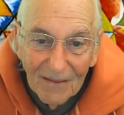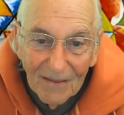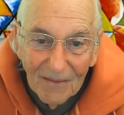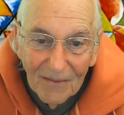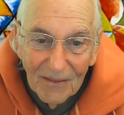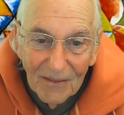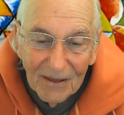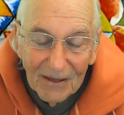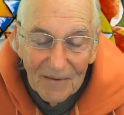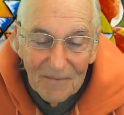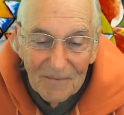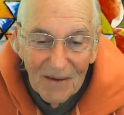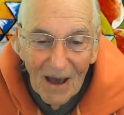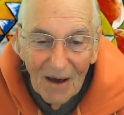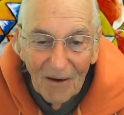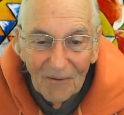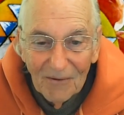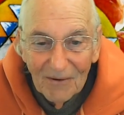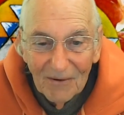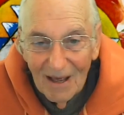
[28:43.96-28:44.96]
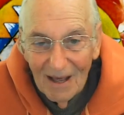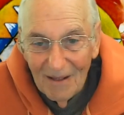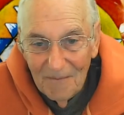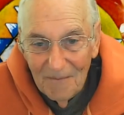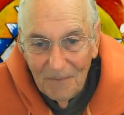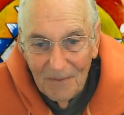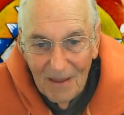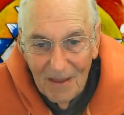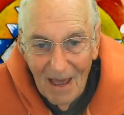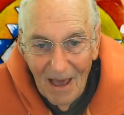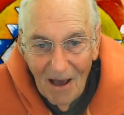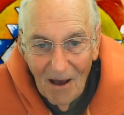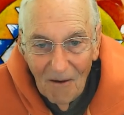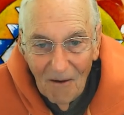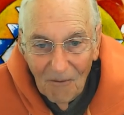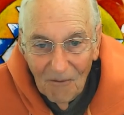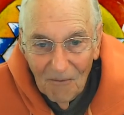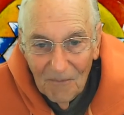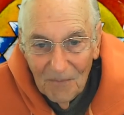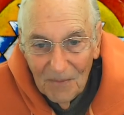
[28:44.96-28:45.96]
Think about how
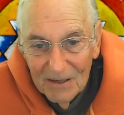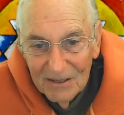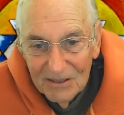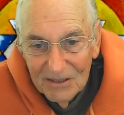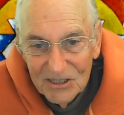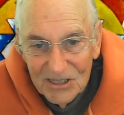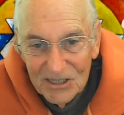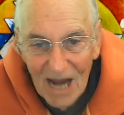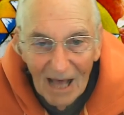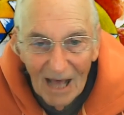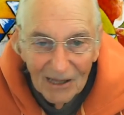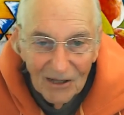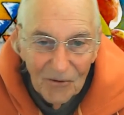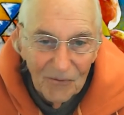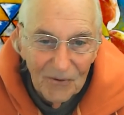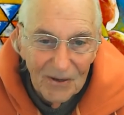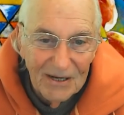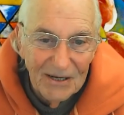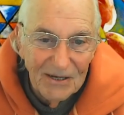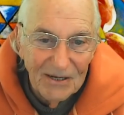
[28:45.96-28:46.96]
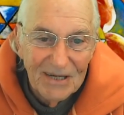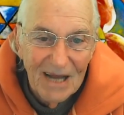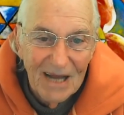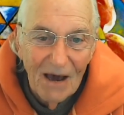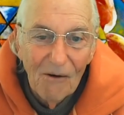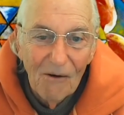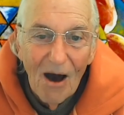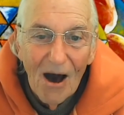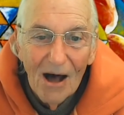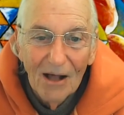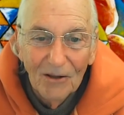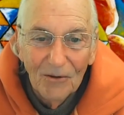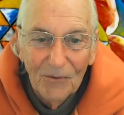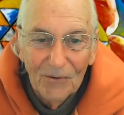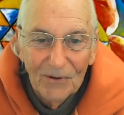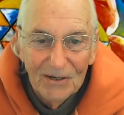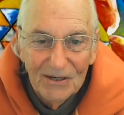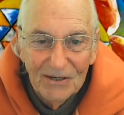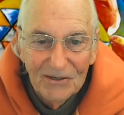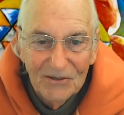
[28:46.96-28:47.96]
shallow it is, how hollow
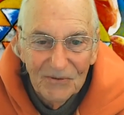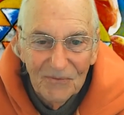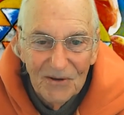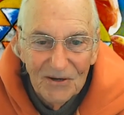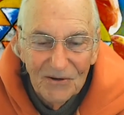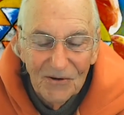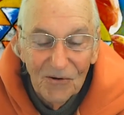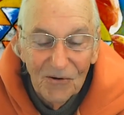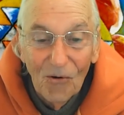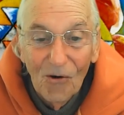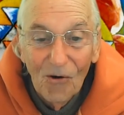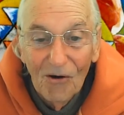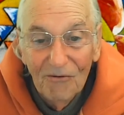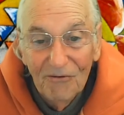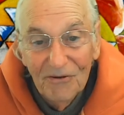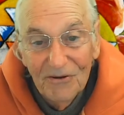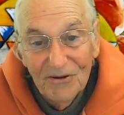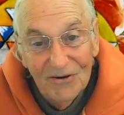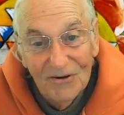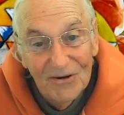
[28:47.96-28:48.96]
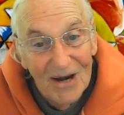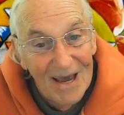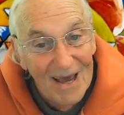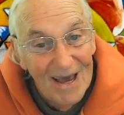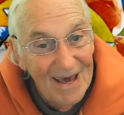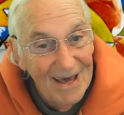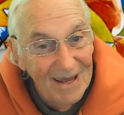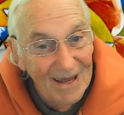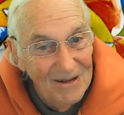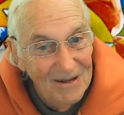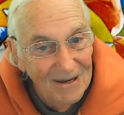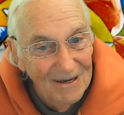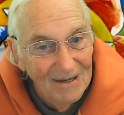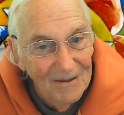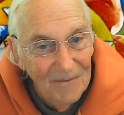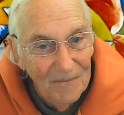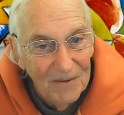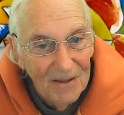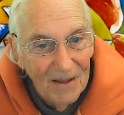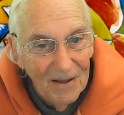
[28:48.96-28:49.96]
it is when you're off in your head
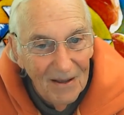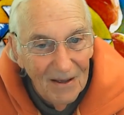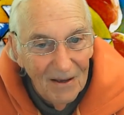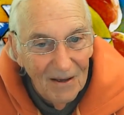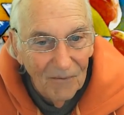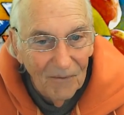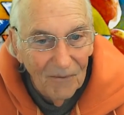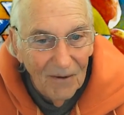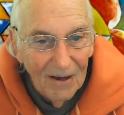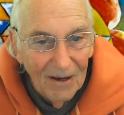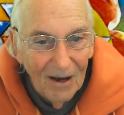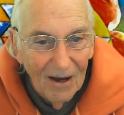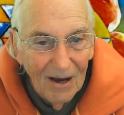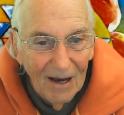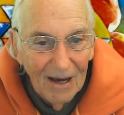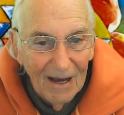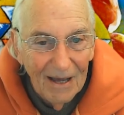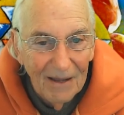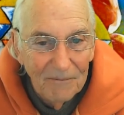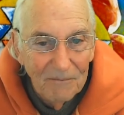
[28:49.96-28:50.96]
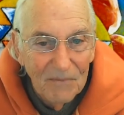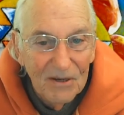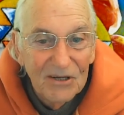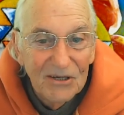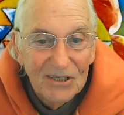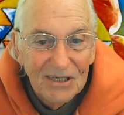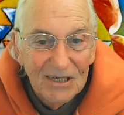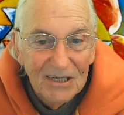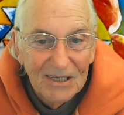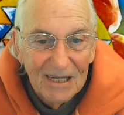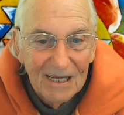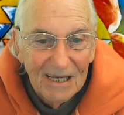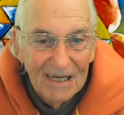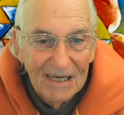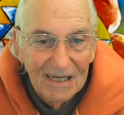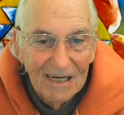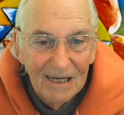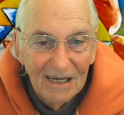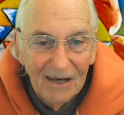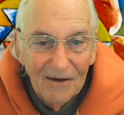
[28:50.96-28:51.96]
and missed the
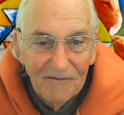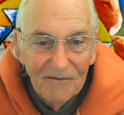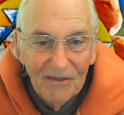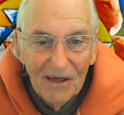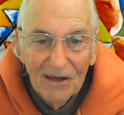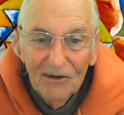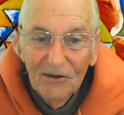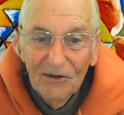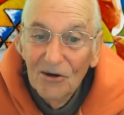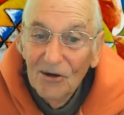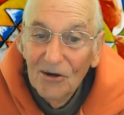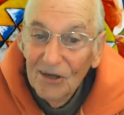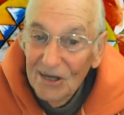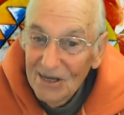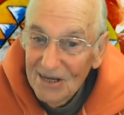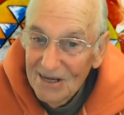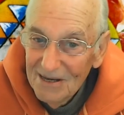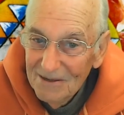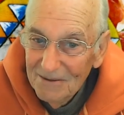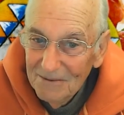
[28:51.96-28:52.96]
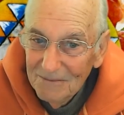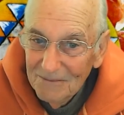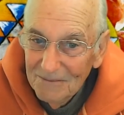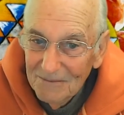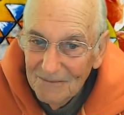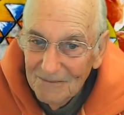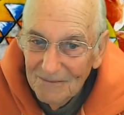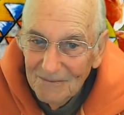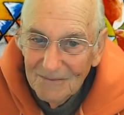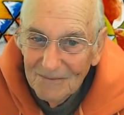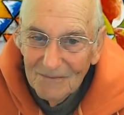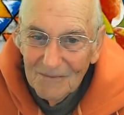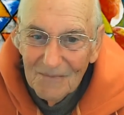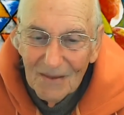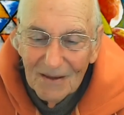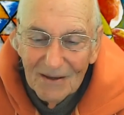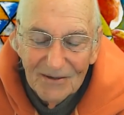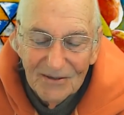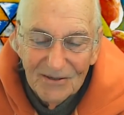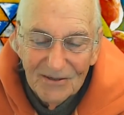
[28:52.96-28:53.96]
eating of that cookie,
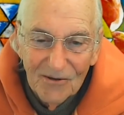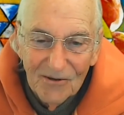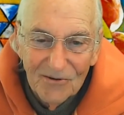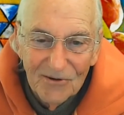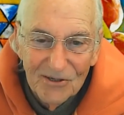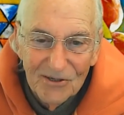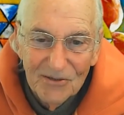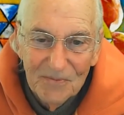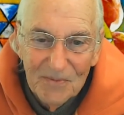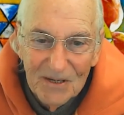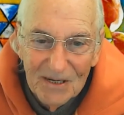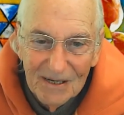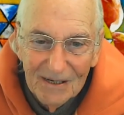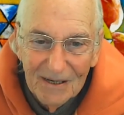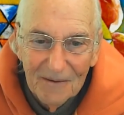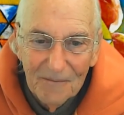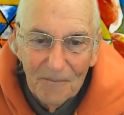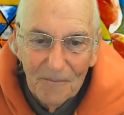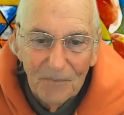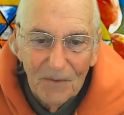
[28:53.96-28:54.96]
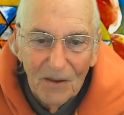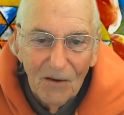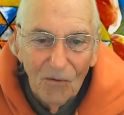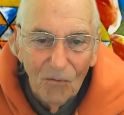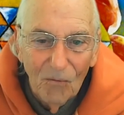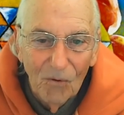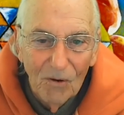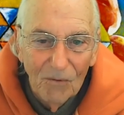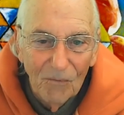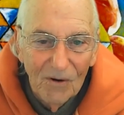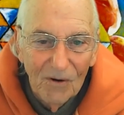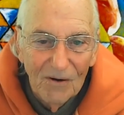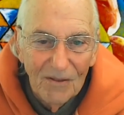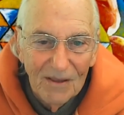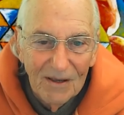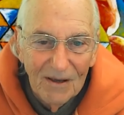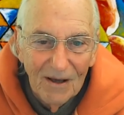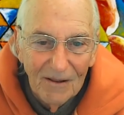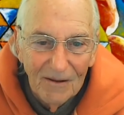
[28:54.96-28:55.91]
so to speak, one way or the